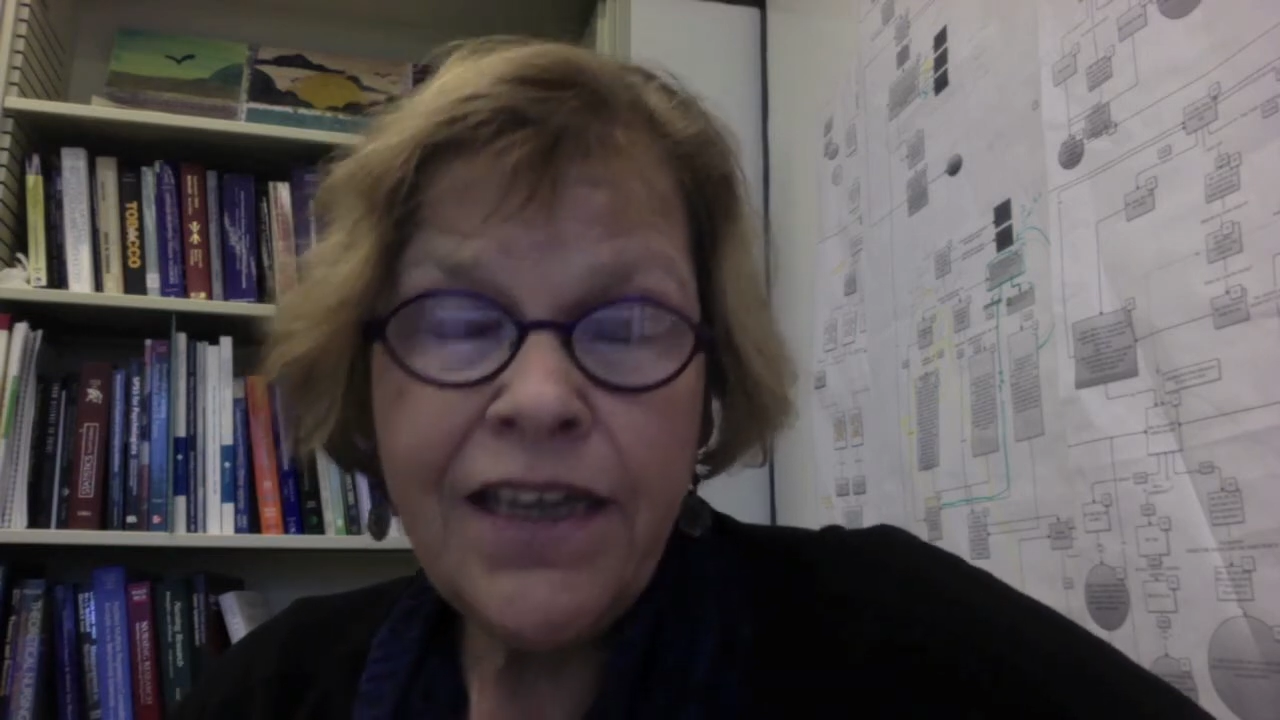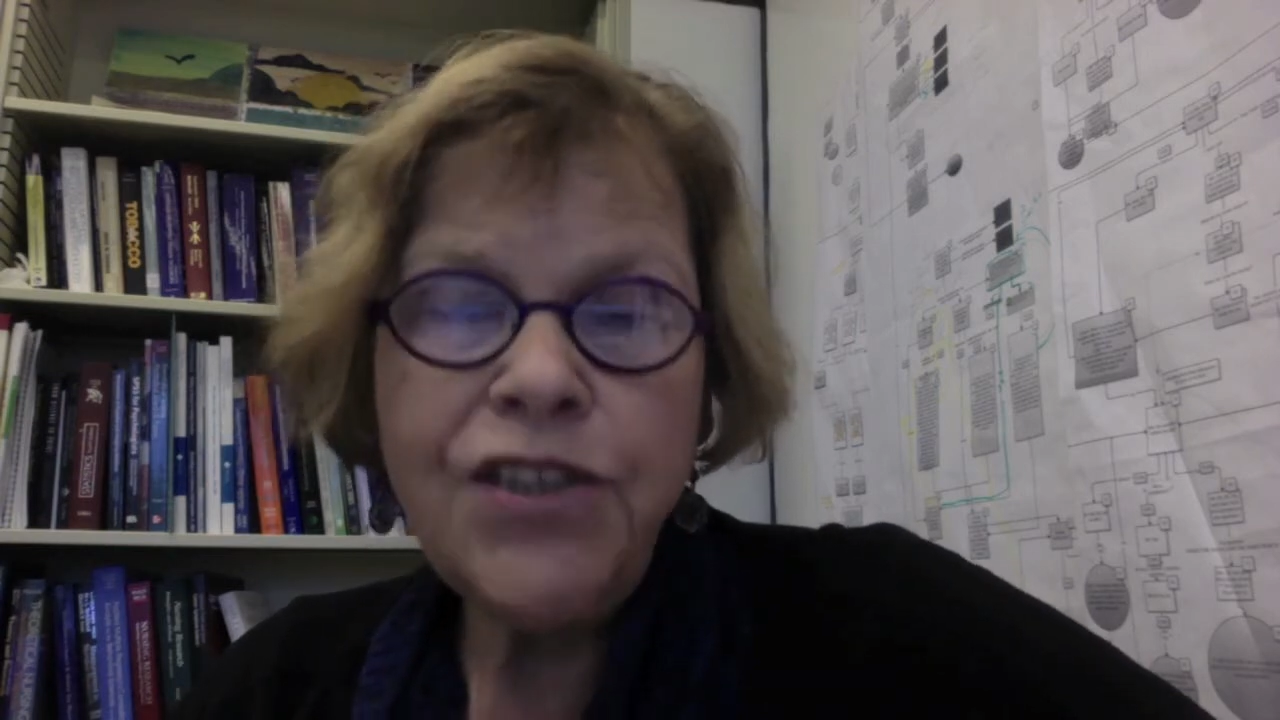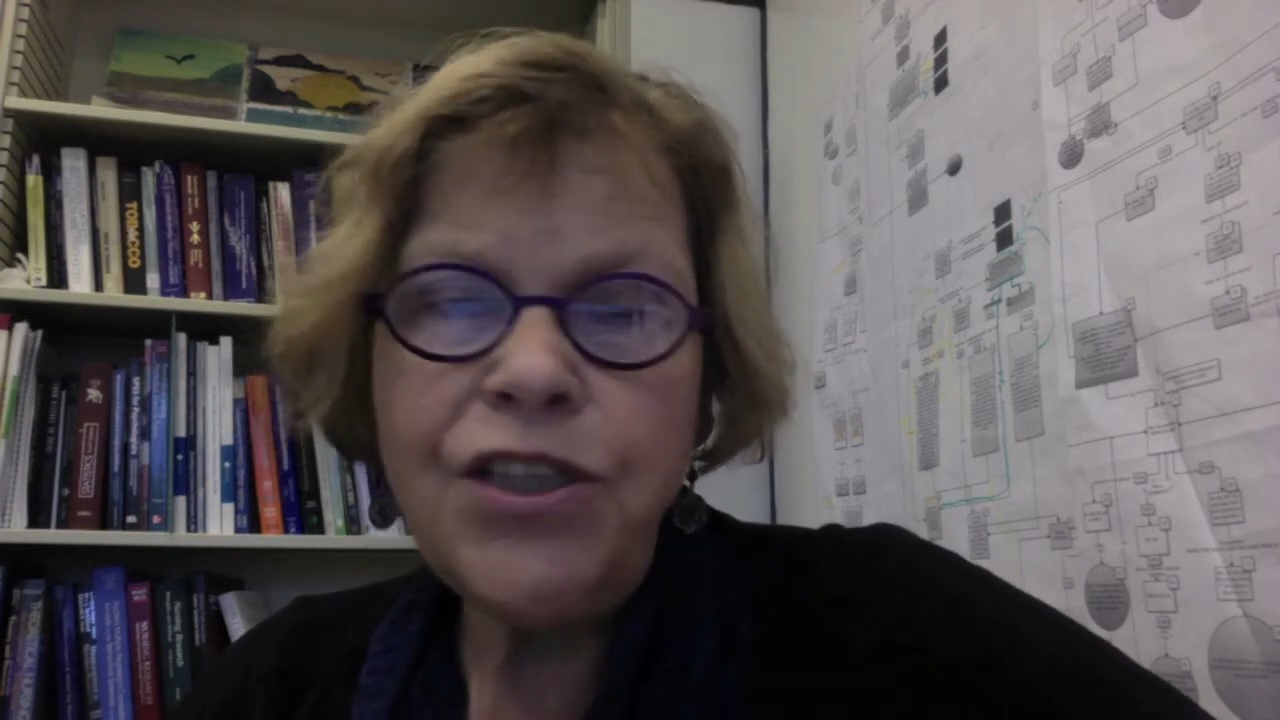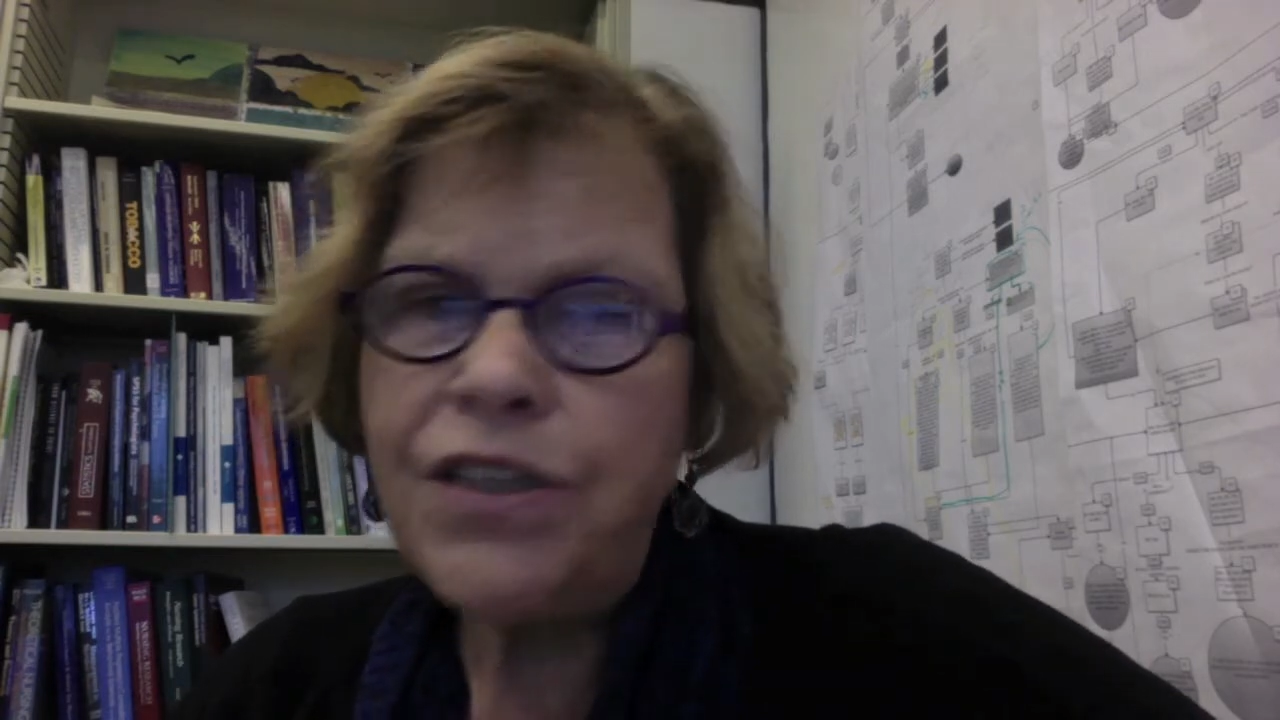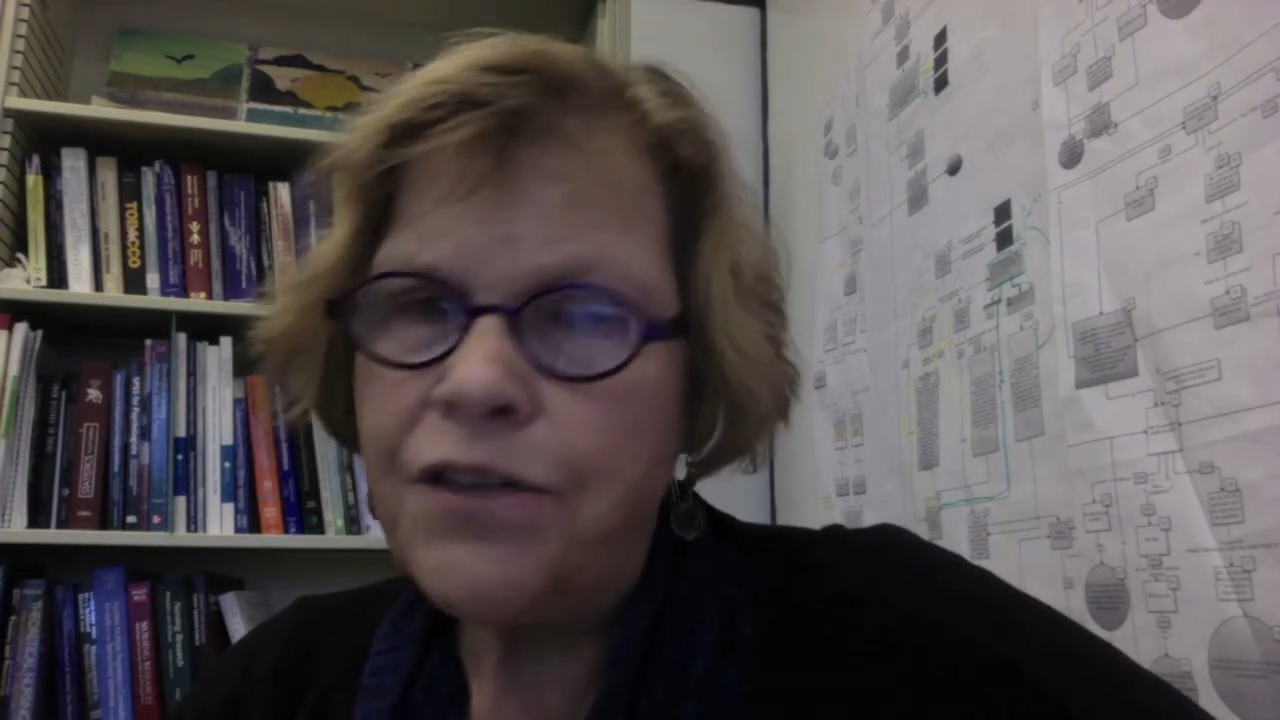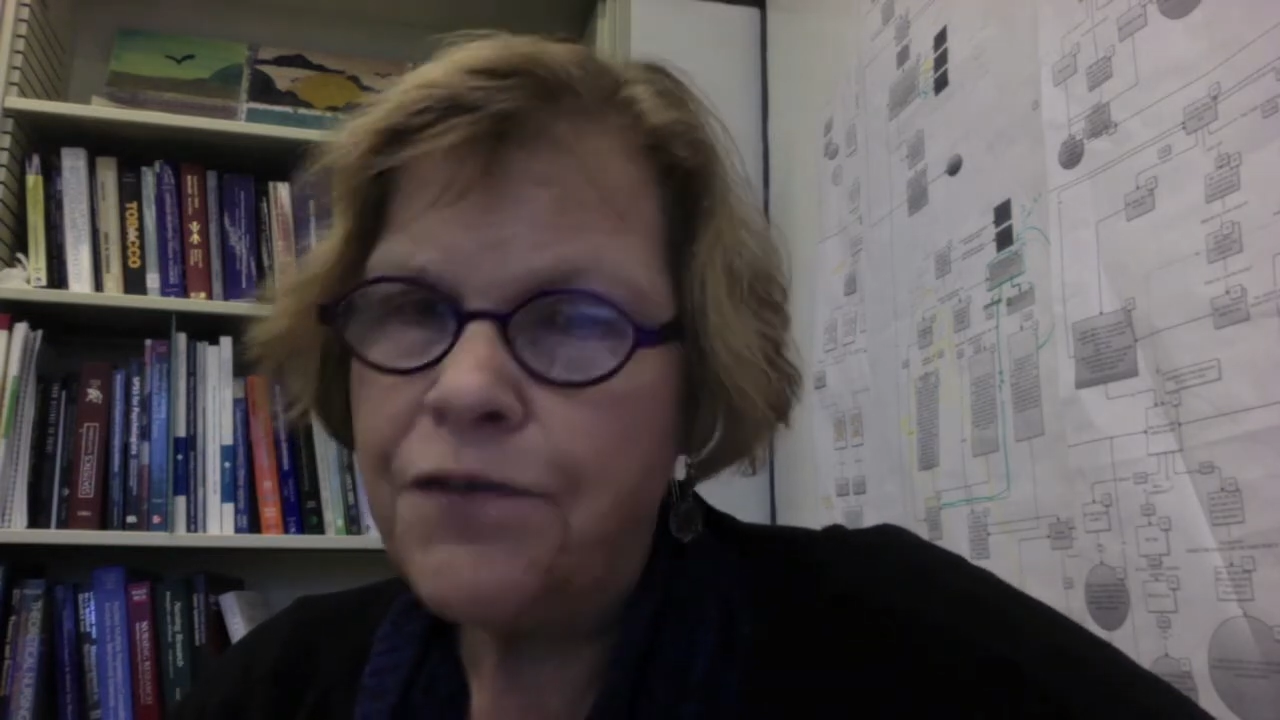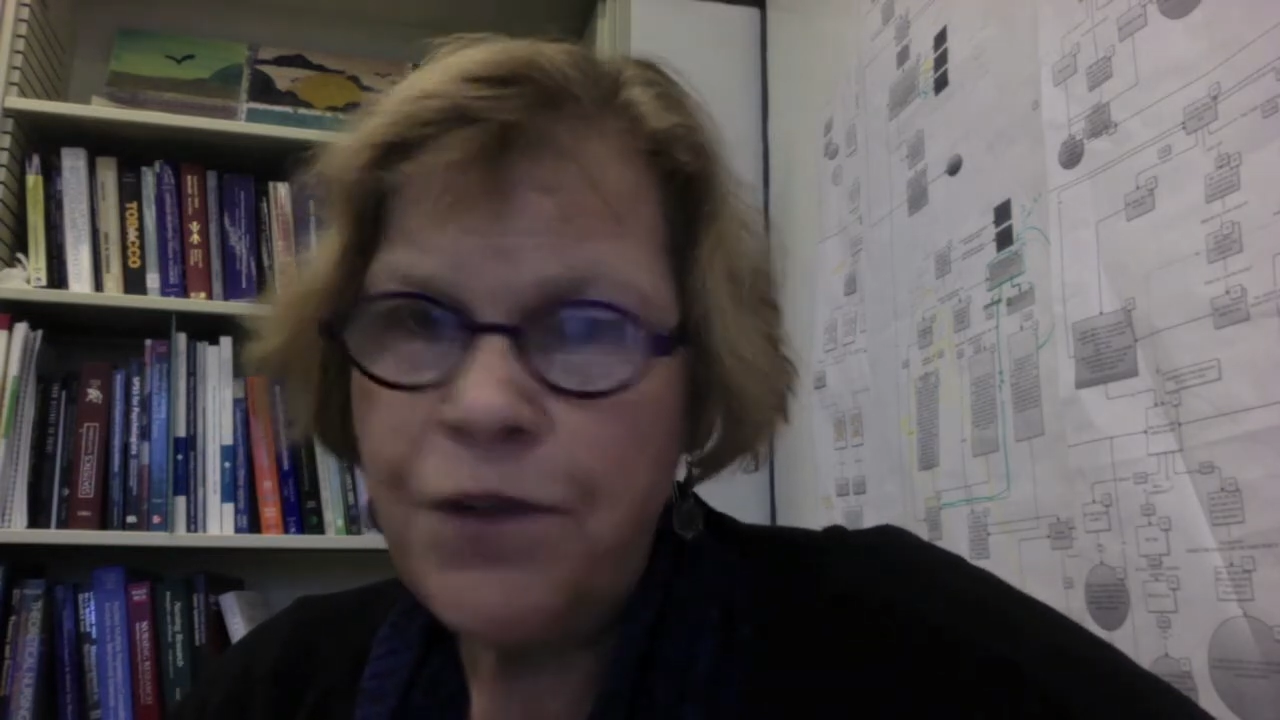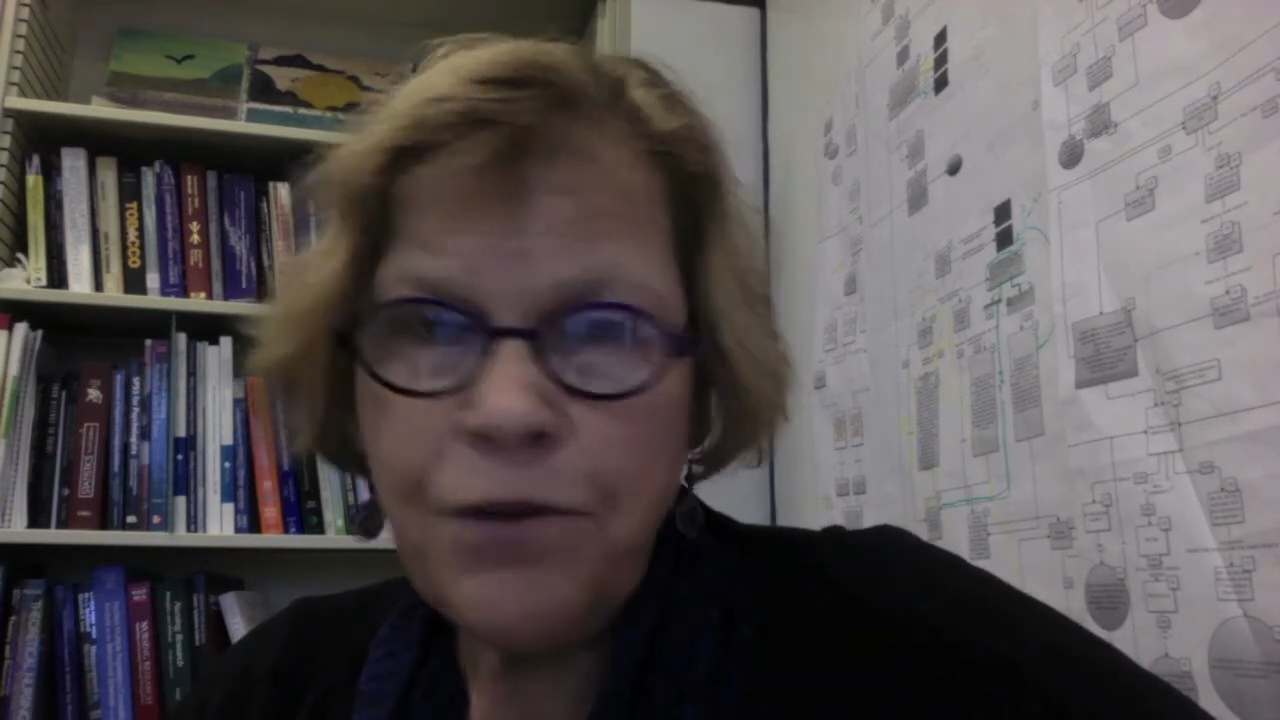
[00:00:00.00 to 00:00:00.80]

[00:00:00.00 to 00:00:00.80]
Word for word: Just a few